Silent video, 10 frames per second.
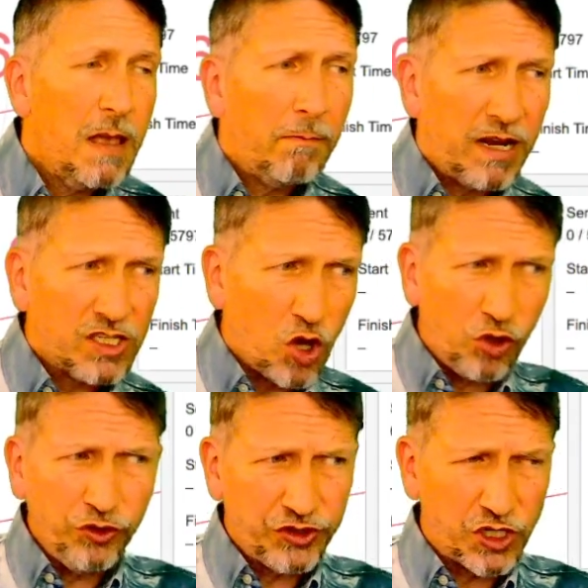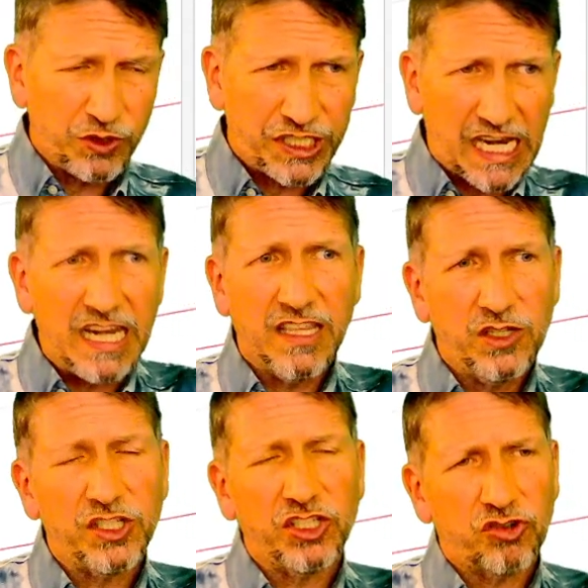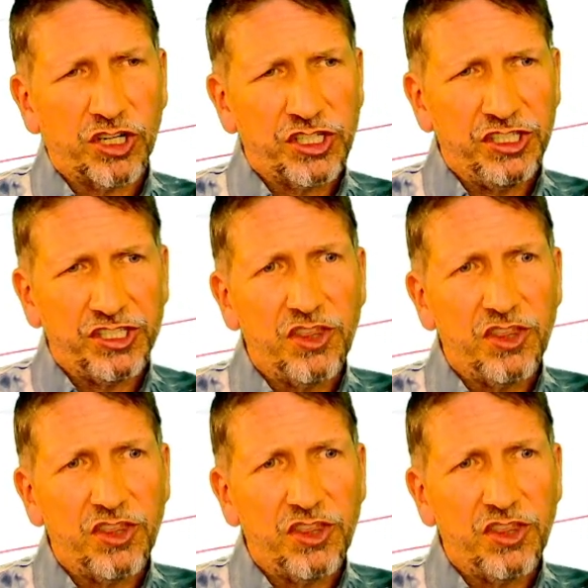But it's also sending those instructions to